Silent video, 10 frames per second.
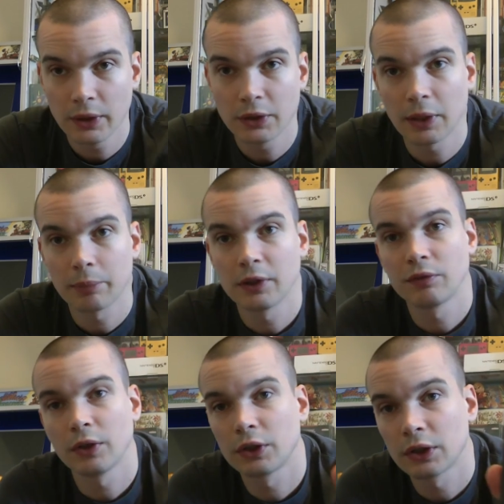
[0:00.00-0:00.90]
Japanese
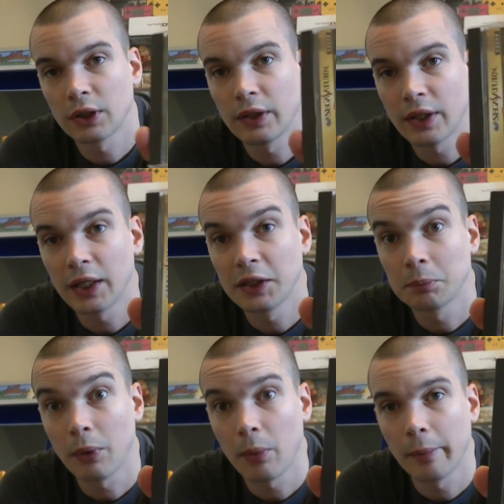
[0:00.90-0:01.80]
version, and that is
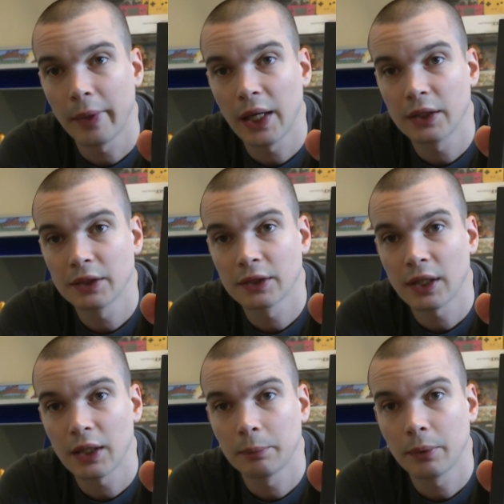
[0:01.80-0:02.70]
Bomberman,
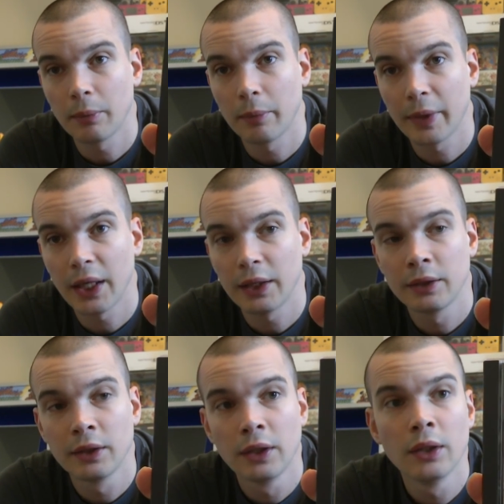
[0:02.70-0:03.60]
Saturn Bomberman.
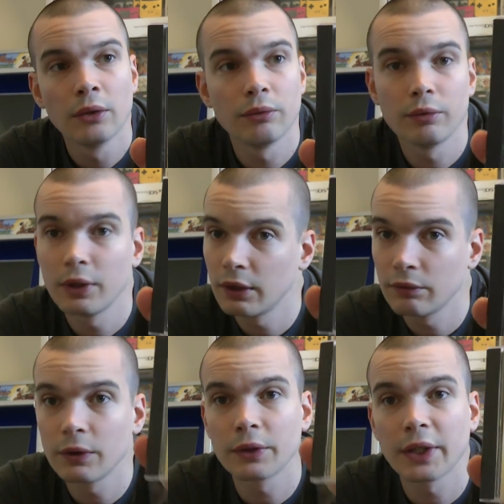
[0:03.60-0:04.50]
Really
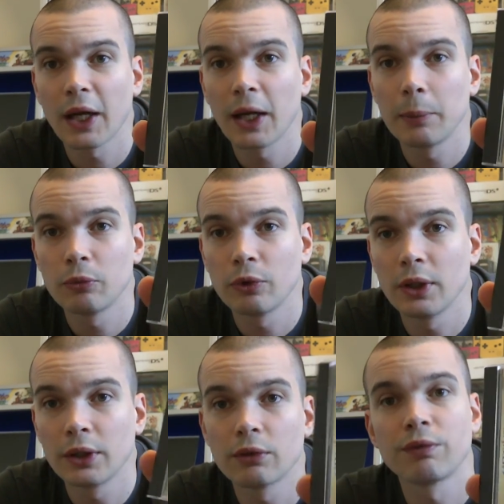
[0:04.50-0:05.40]
good game,
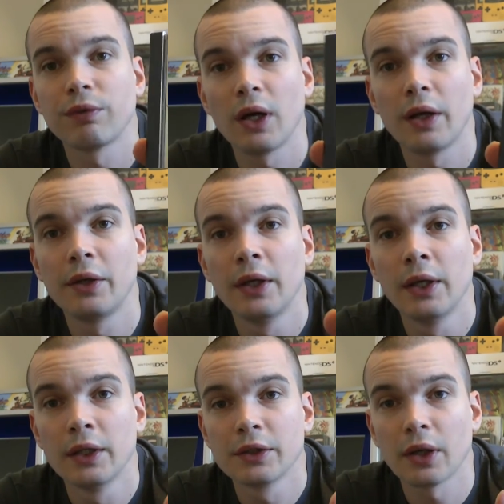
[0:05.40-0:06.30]
really good fun.
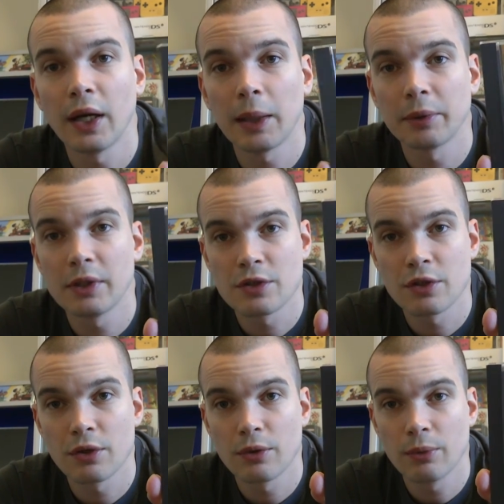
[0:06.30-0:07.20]
So happy
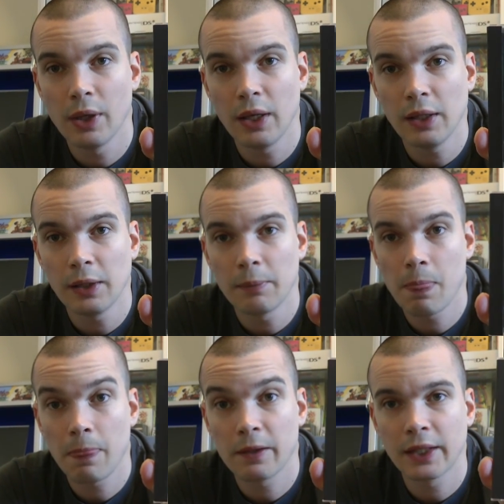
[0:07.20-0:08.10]
to
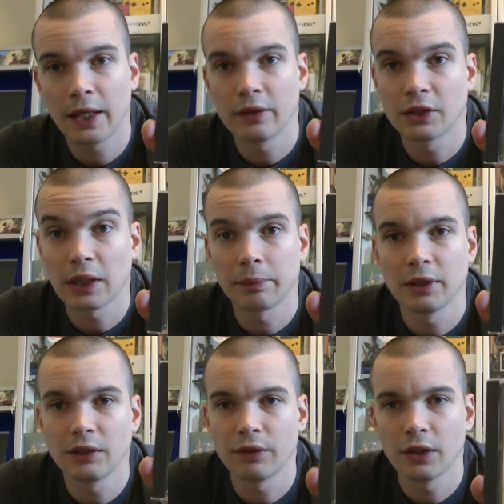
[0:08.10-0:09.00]
get the
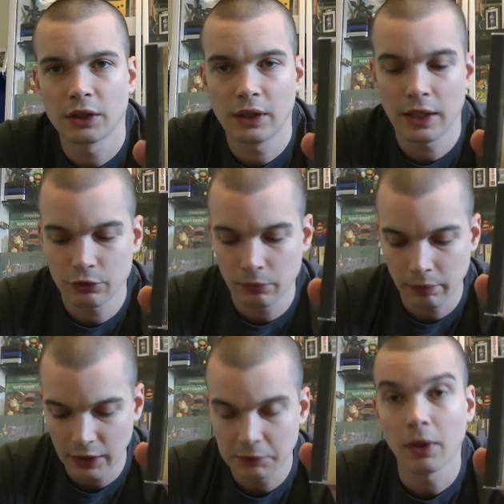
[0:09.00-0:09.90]
Japanese version of that to
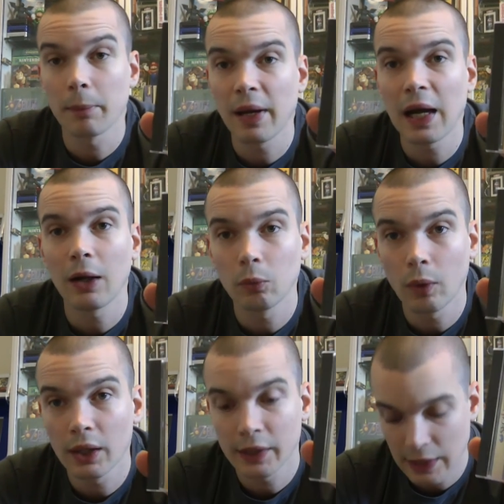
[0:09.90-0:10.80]
replace my PAL
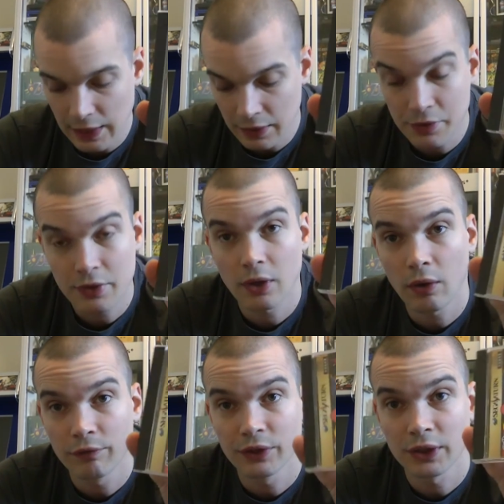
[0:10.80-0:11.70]
one, and
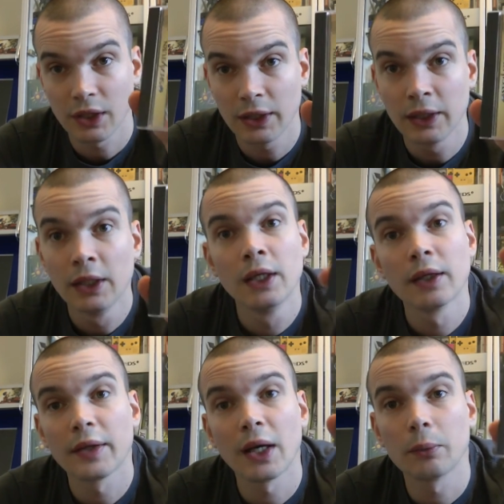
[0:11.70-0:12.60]
obviously
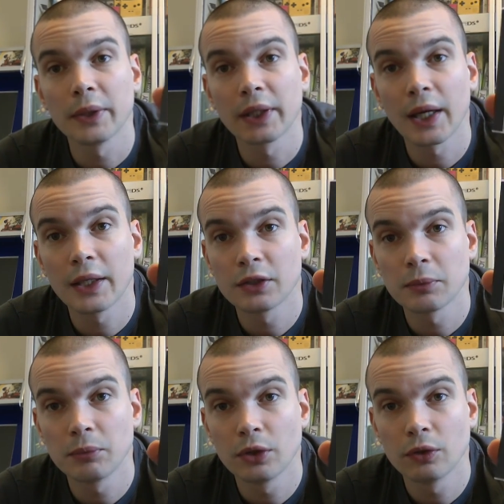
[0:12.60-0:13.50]
that will be getting
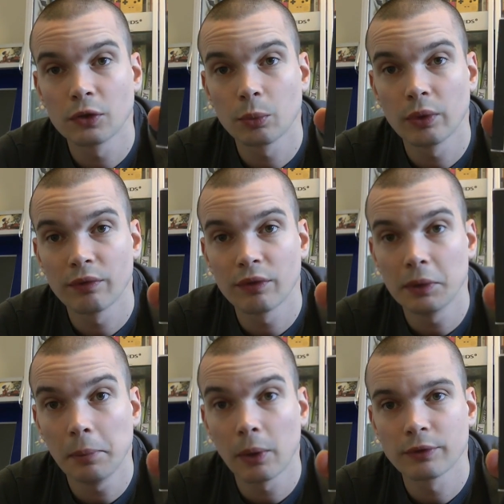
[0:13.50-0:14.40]
some use with the
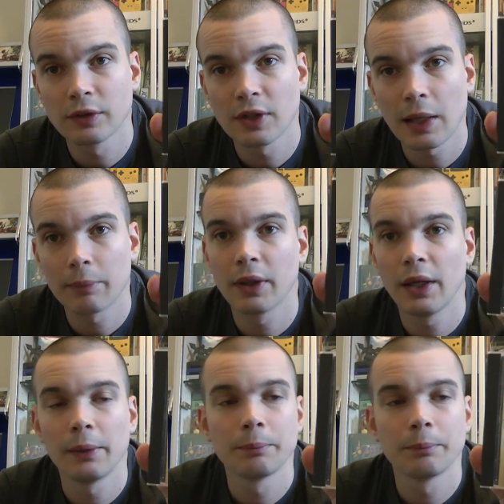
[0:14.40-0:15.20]
multi-tap there.